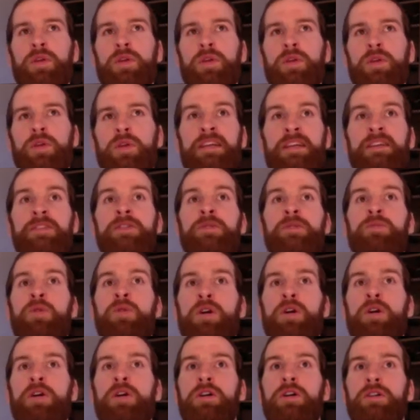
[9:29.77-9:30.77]
We
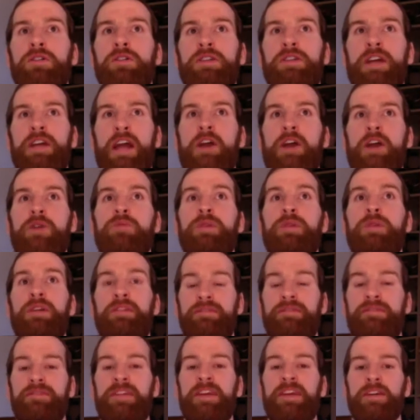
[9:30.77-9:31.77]
see the world how we
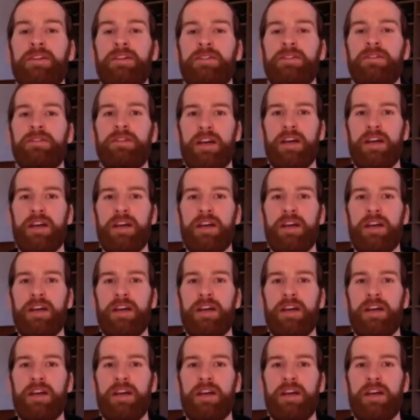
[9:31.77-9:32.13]
feel,